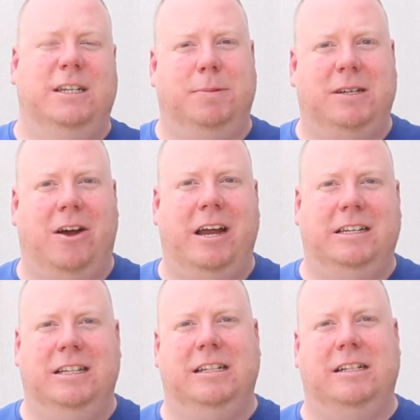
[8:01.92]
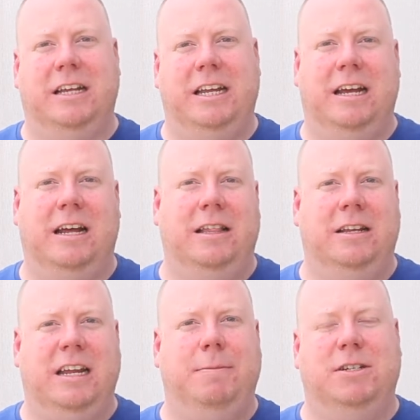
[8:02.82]
subsides and the uh,
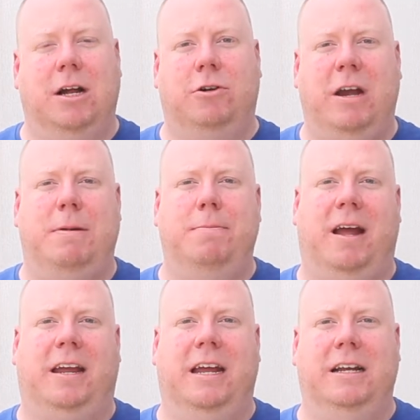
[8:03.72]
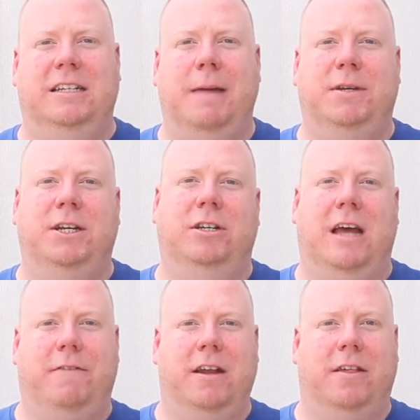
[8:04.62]
demons start creeping back in, tempting you to
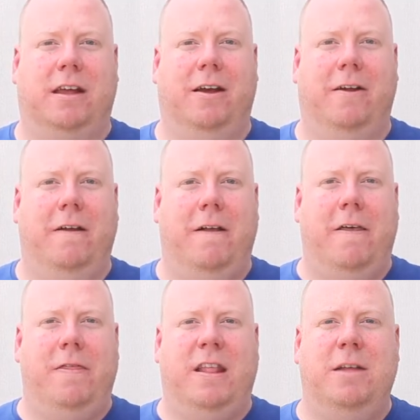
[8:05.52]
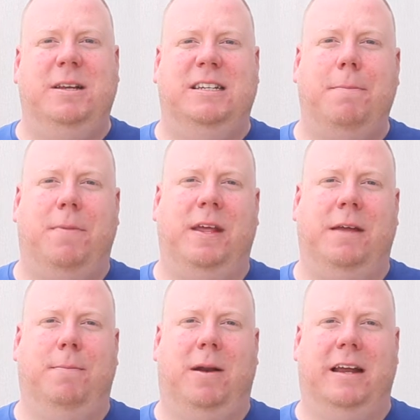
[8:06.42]
have another go, then there'll be something
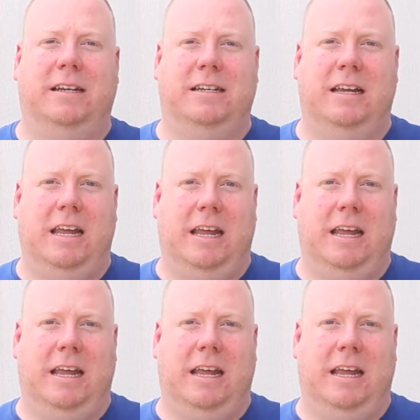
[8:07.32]
in place.